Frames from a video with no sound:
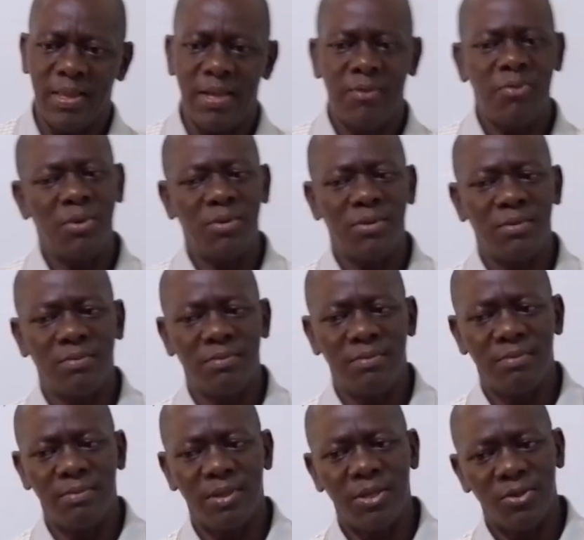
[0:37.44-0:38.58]
that one
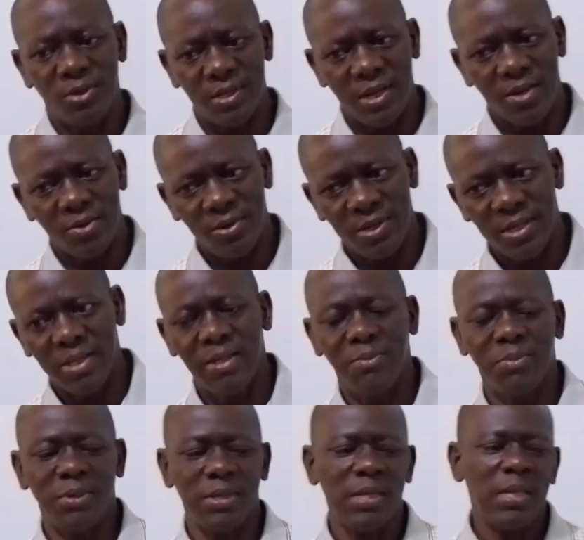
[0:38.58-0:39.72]
may not annoy
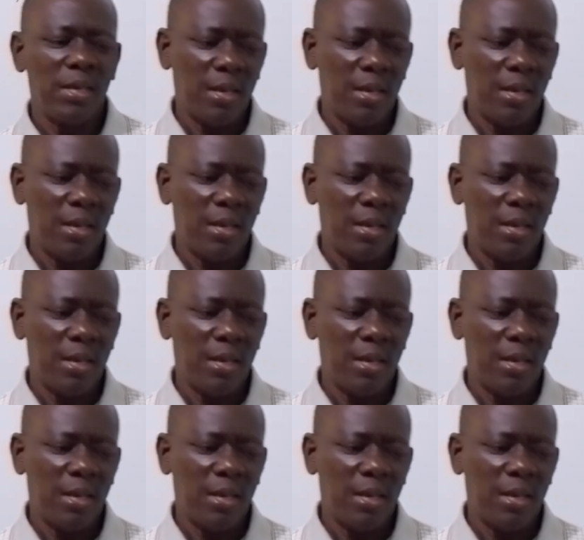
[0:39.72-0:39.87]
anybody.